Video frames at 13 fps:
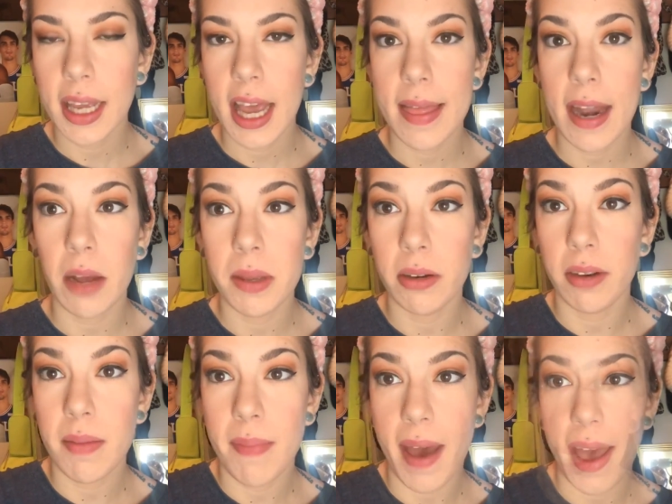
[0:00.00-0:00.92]
and then I'll be
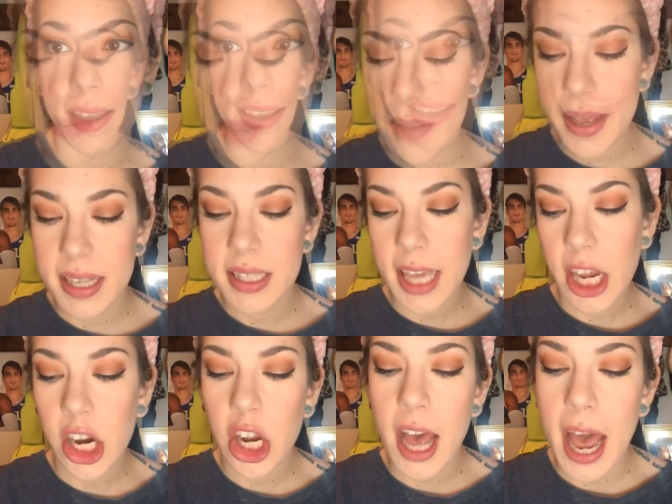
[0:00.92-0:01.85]
right back. I did my
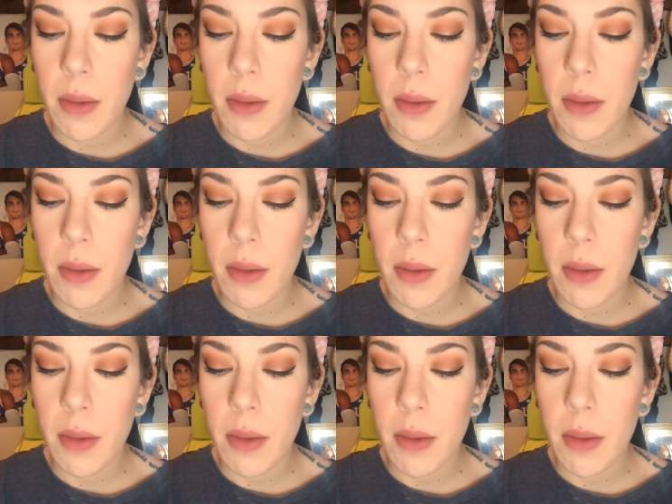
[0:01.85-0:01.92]
mascara.